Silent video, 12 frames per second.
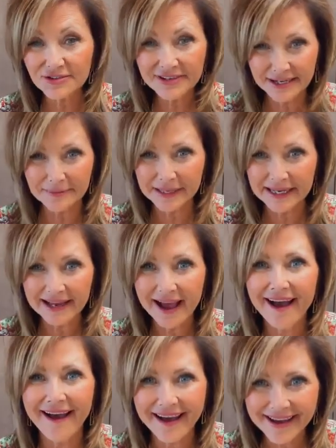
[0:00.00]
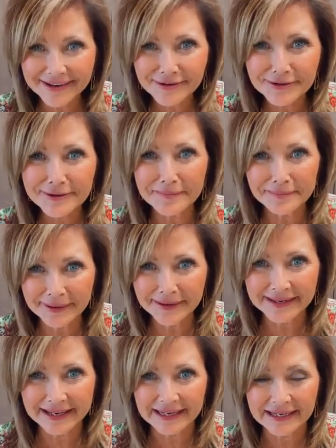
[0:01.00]
Did you hear me? 100
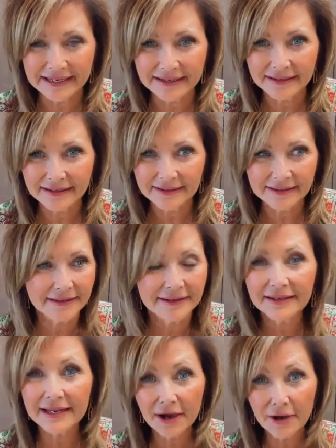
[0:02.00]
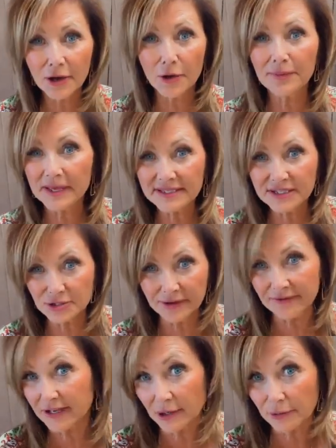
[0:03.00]
million. Now, I hope that's a
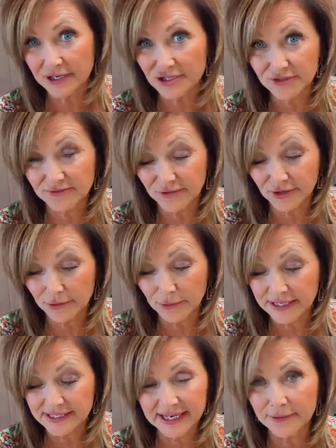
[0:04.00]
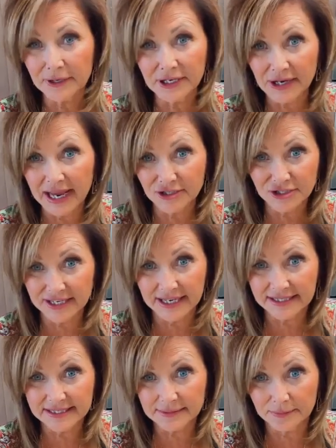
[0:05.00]
trivia question for you one day when you
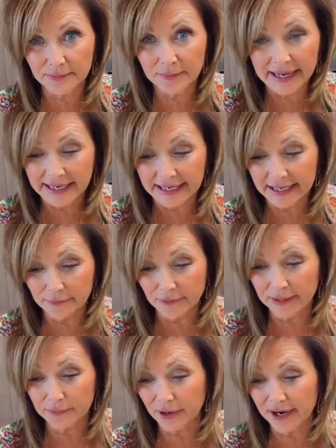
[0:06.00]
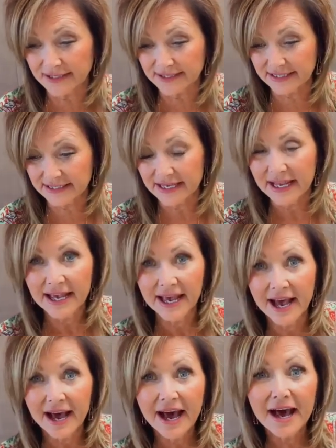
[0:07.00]
actually get some money and win prizes.
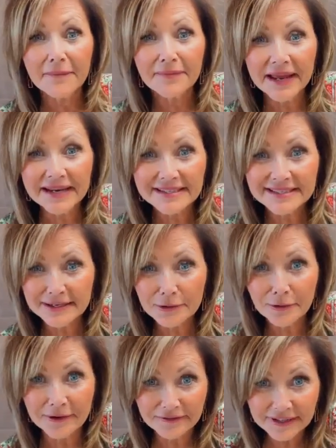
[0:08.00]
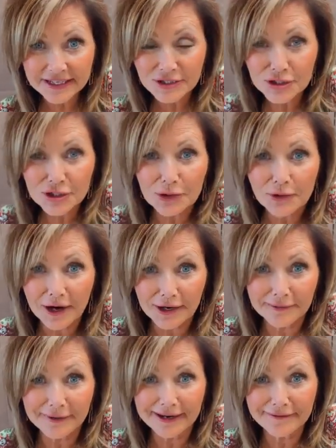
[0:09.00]
That is equivalent to,
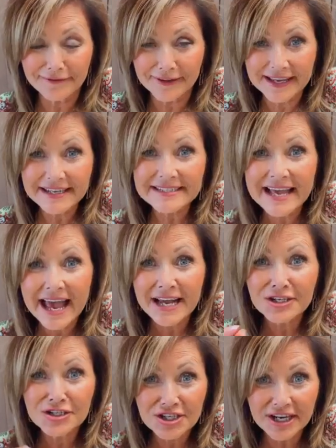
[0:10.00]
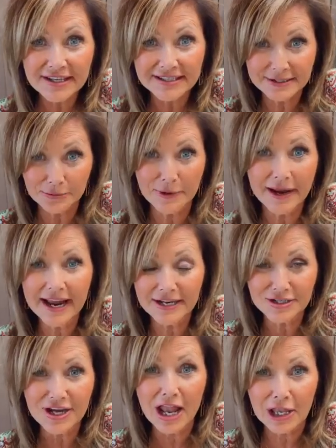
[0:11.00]
are you ready for this? Just
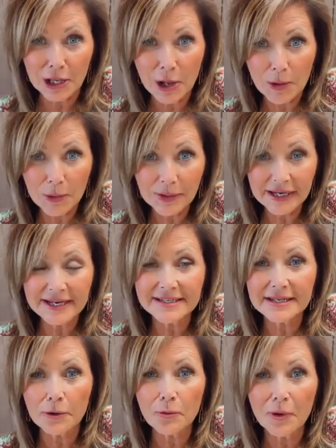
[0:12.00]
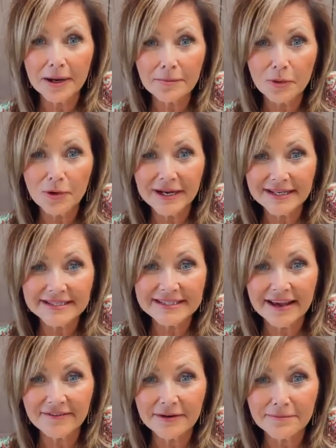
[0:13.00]
ranch alone is a
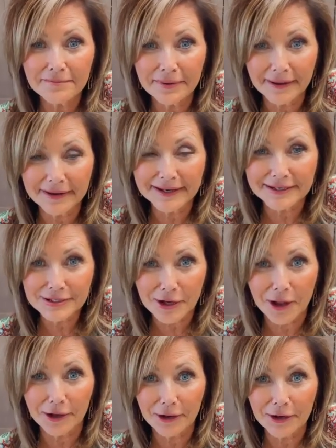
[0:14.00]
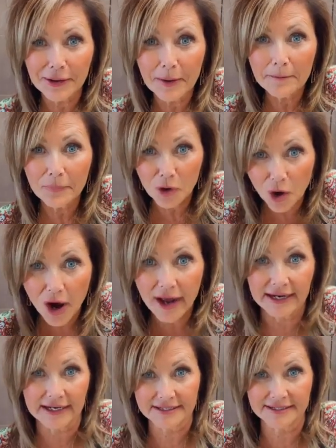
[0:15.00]
$1.7 billion
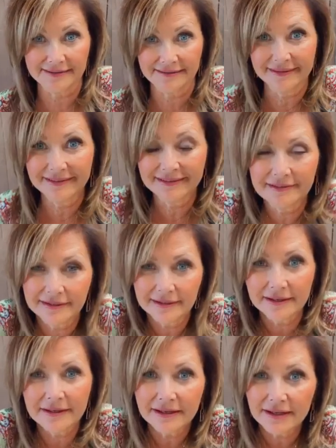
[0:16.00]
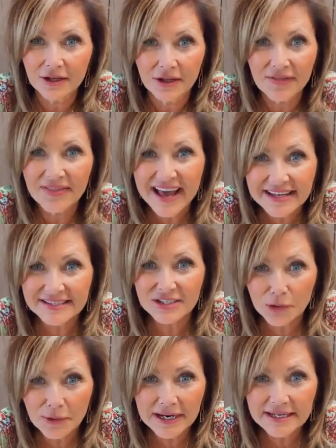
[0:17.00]
product.
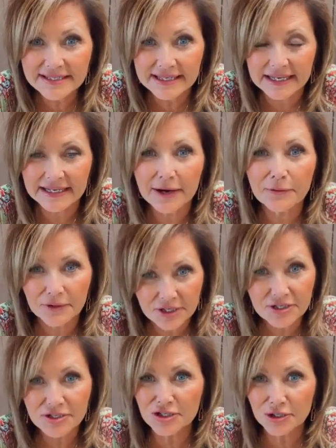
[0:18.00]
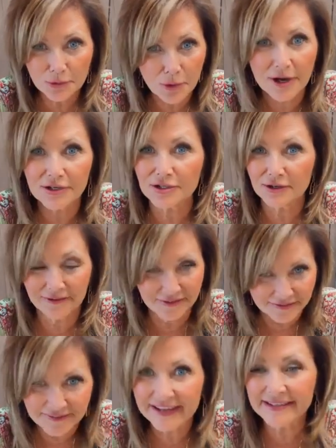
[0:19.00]
That's crazy. Now, wouldn't you want to
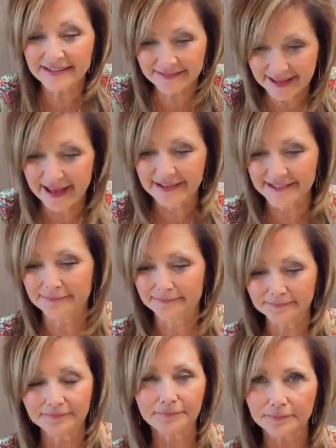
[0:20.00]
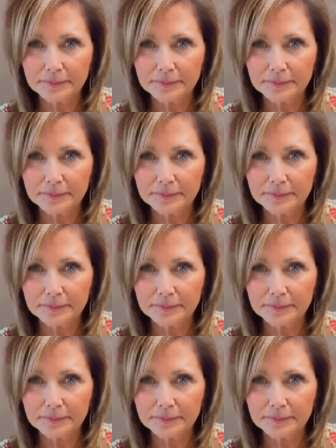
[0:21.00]
have invented that?